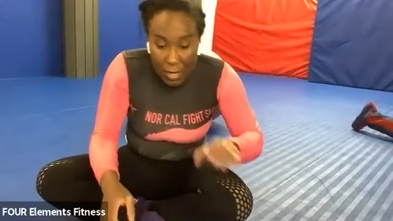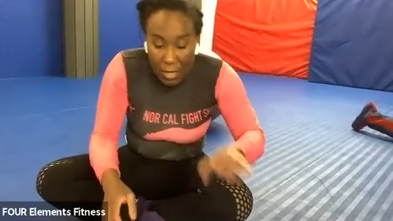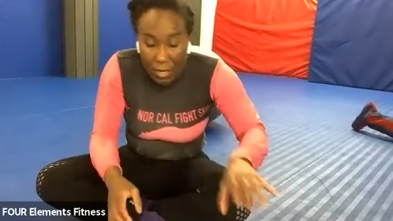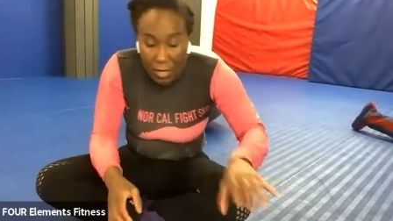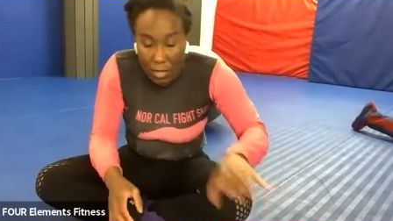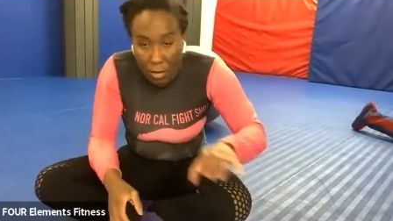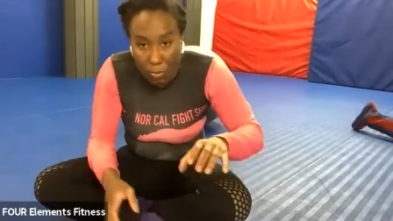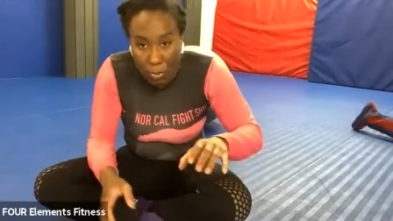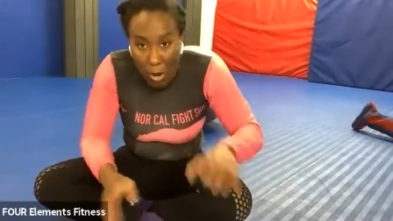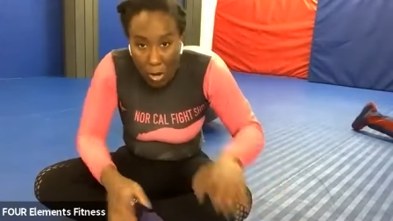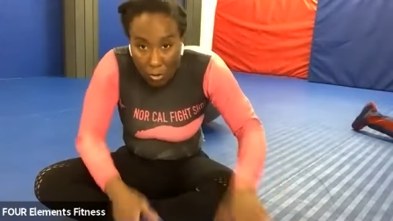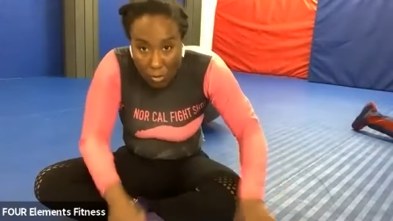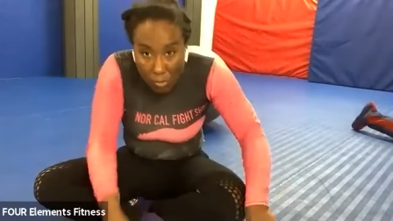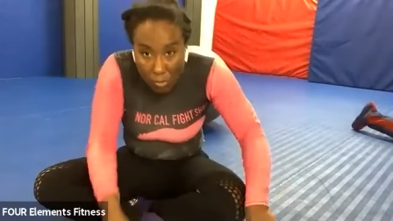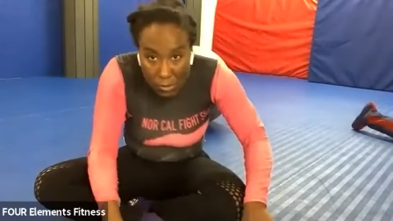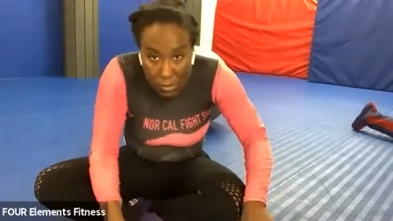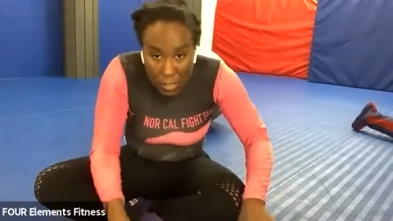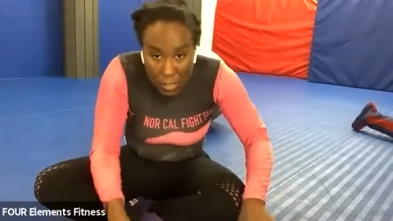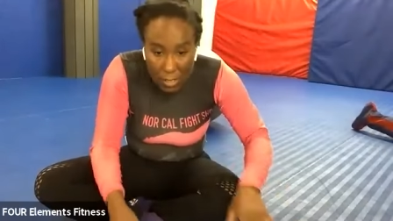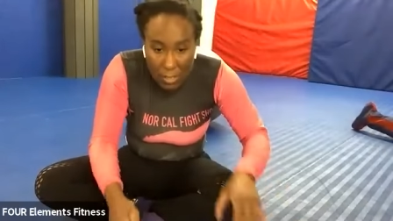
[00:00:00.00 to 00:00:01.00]
either
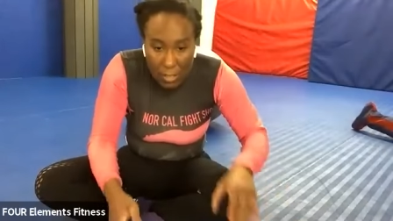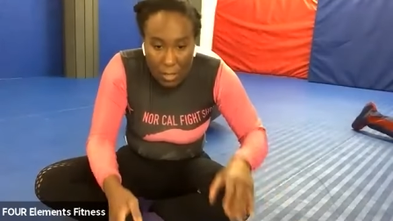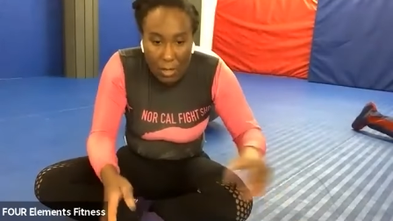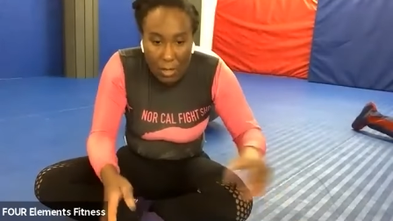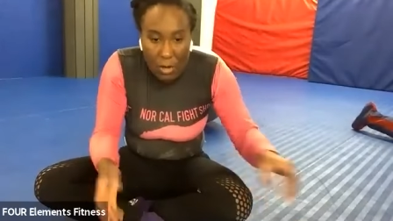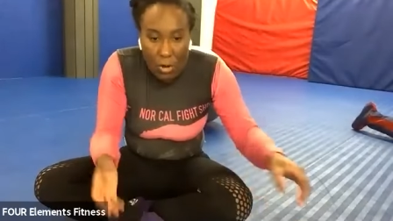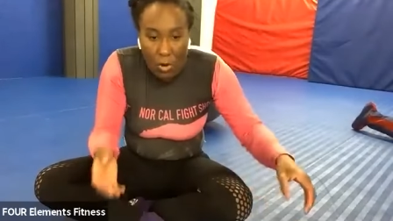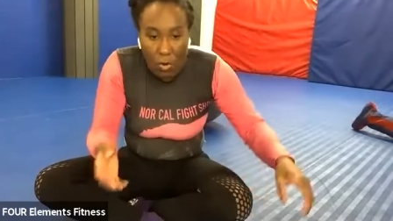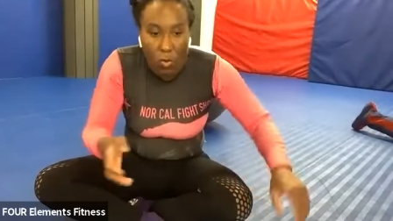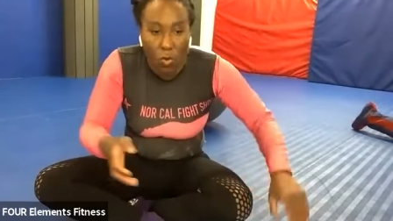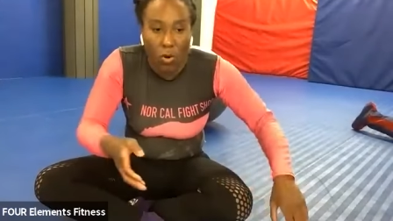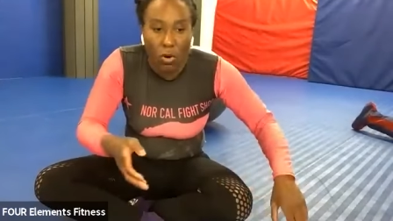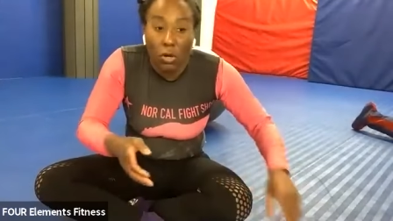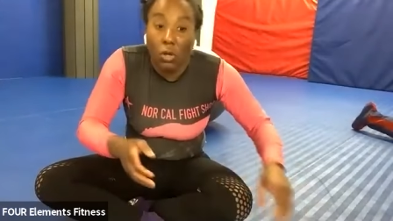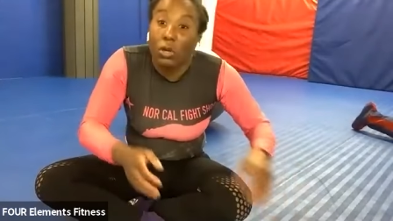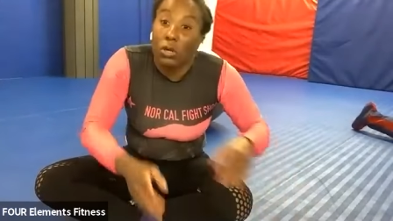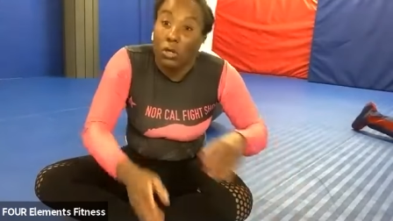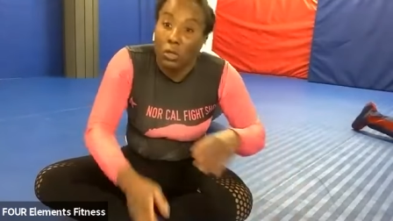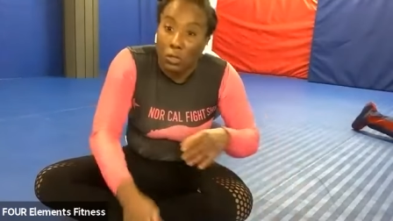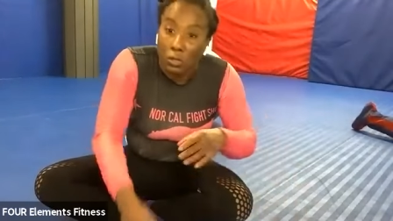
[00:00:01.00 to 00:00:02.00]
posting
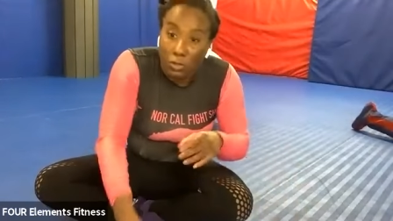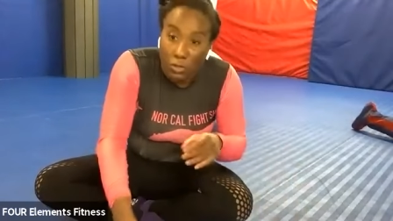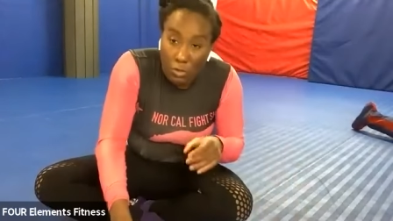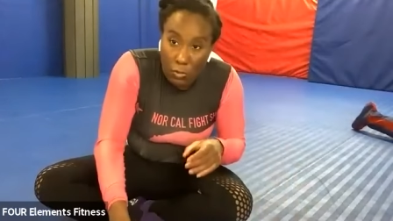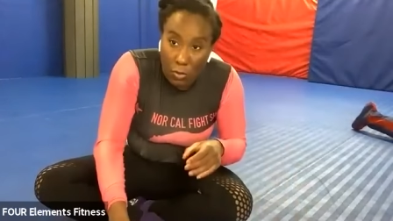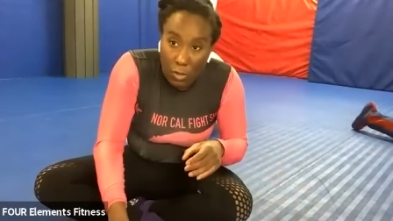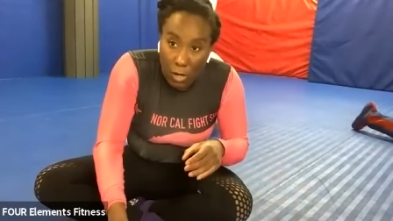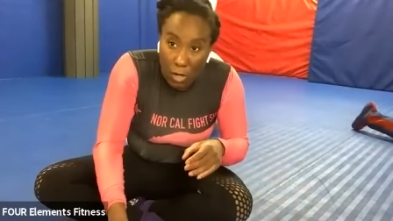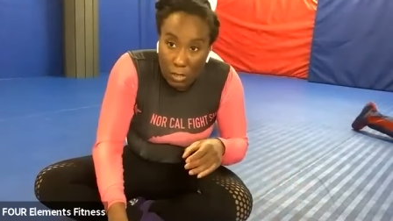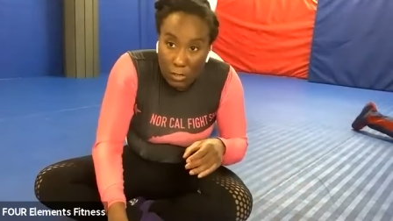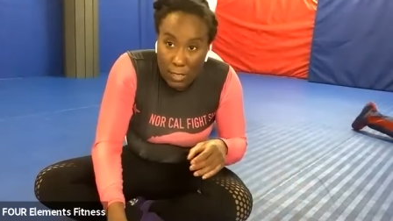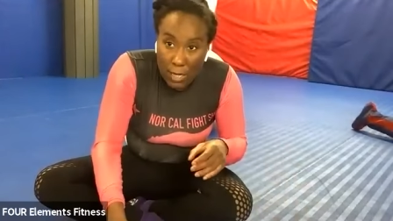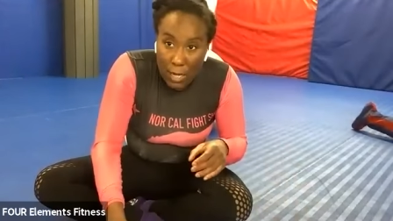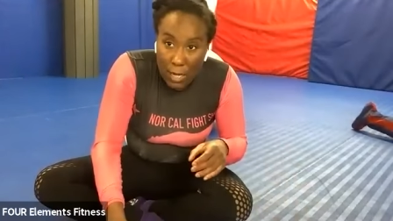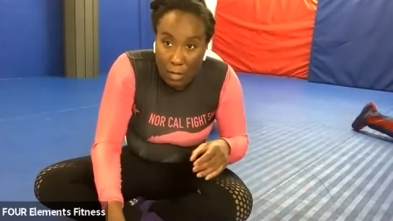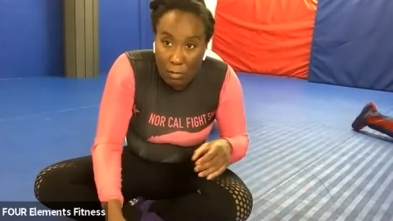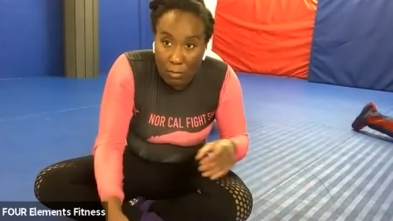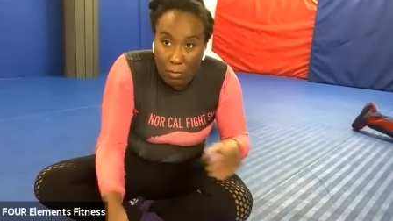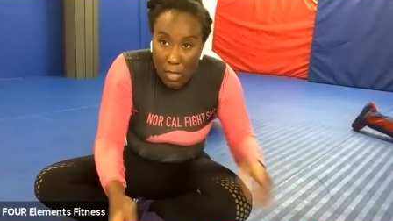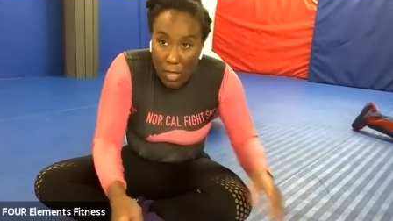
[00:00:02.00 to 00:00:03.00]
or doing our
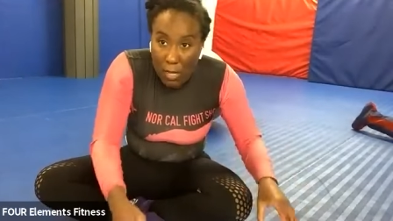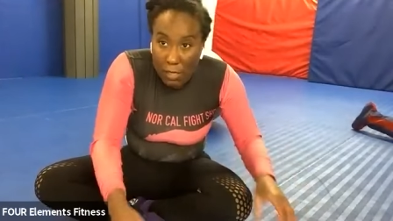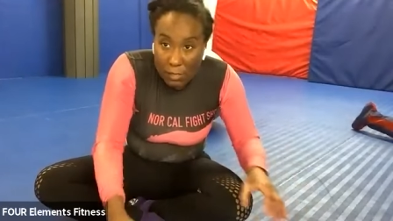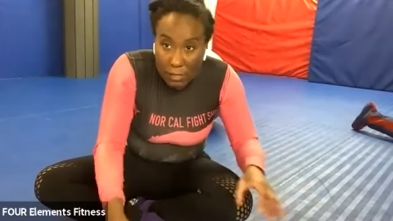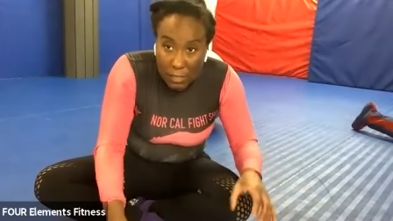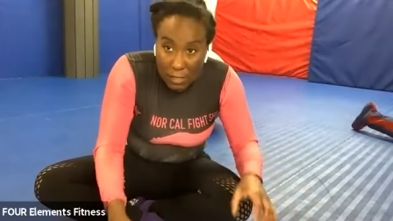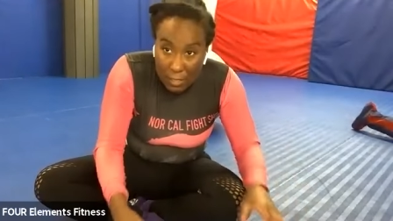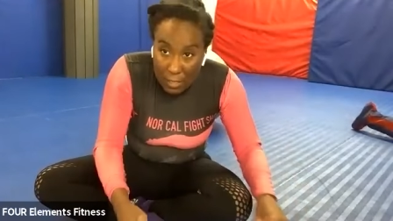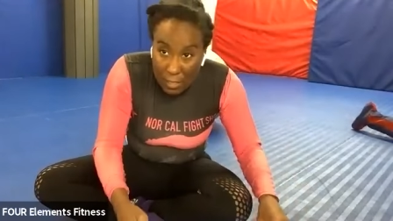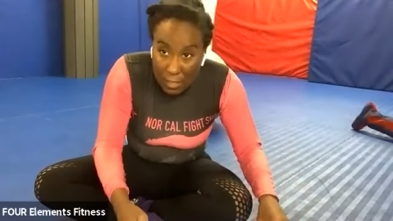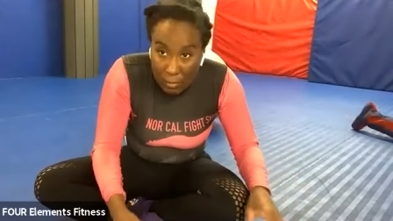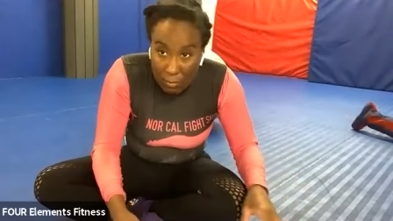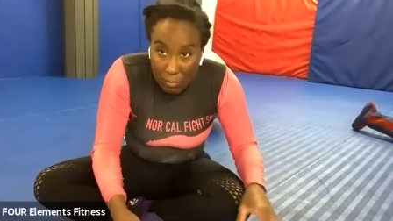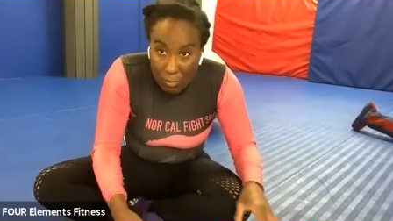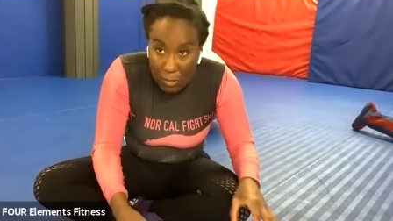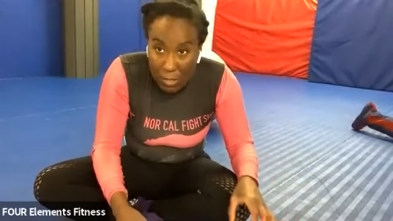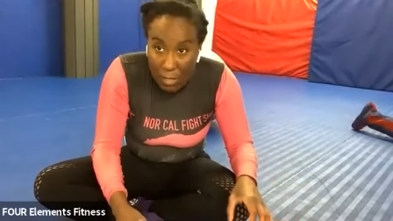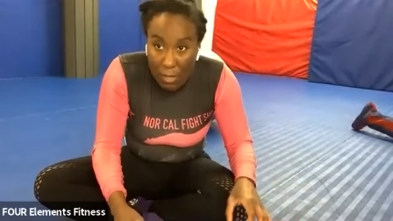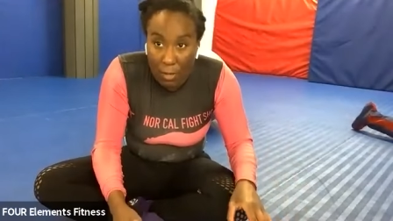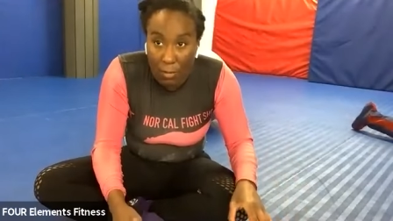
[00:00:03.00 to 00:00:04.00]
down block to keep
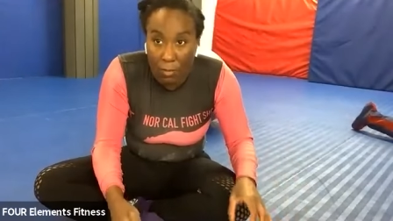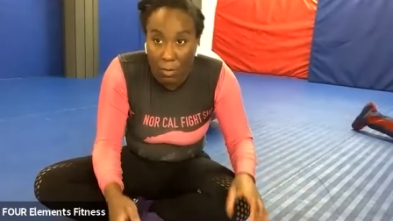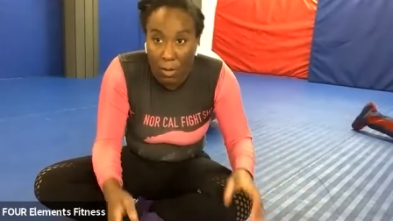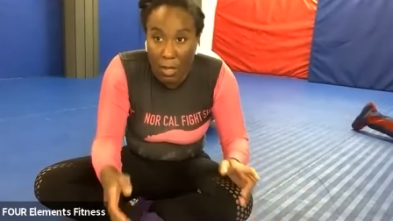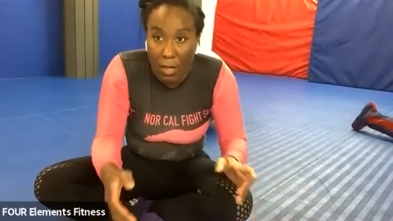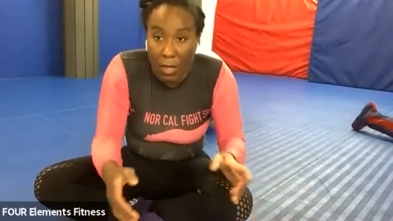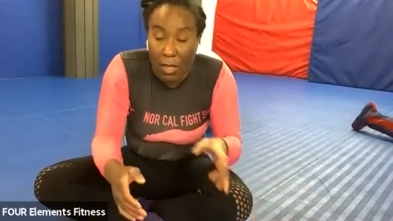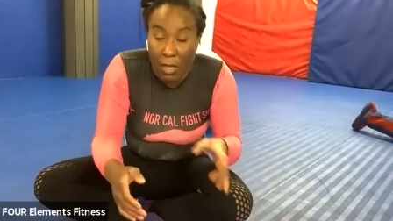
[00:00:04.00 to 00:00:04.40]
them